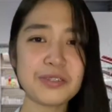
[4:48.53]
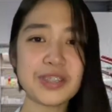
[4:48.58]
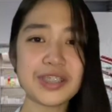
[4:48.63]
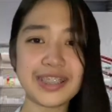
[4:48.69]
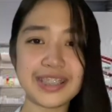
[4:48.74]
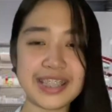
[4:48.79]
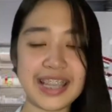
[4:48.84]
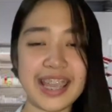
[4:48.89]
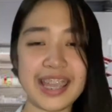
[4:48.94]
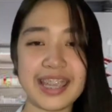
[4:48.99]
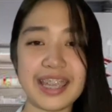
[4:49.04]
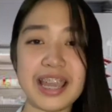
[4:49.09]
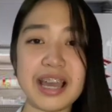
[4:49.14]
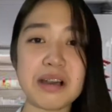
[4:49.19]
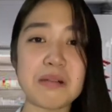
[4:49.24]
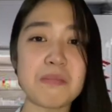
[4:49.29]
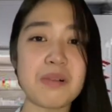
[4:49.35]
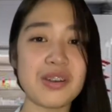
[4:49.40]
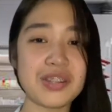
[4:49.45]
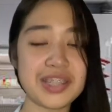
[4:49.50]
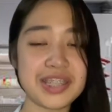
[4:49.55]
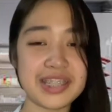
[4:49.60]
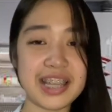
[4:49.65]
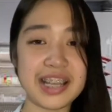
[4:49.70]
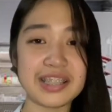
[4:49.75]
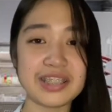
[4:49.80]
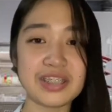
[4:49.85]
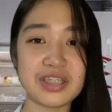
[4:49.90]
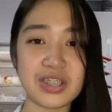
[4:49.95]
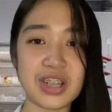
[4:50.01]
today about
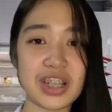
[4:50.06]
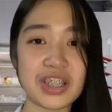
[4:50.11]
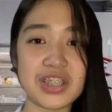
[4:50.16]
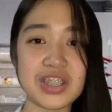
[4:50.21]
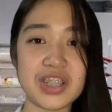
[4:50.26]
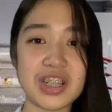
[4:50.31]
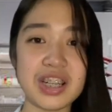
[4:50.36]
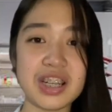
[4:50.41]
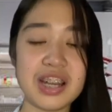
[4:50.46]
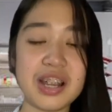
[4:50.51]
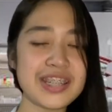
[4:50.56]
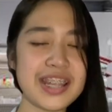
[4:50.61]
cell structure.